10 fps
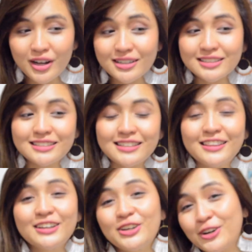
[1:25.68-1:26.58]
was
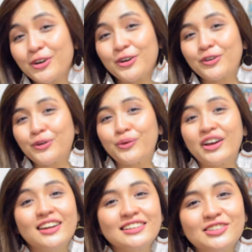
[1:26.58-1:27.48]
the year
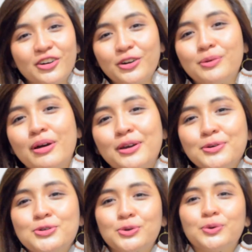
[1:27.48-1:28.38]
when I started my
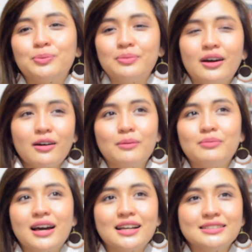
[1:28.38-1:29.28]
YouTube
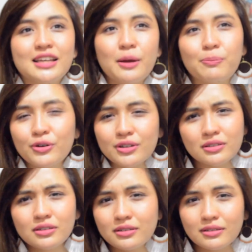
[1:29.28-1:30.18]
last
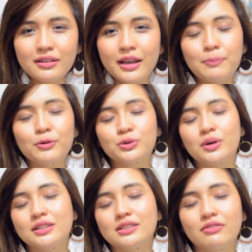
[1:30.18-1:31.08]
April
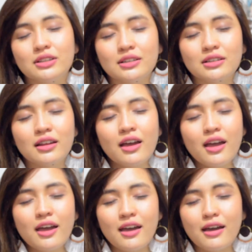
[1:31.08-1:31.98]
2017,
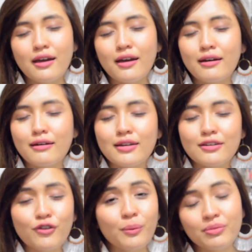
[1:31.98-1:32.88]

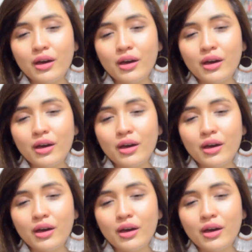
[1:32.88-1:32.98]
and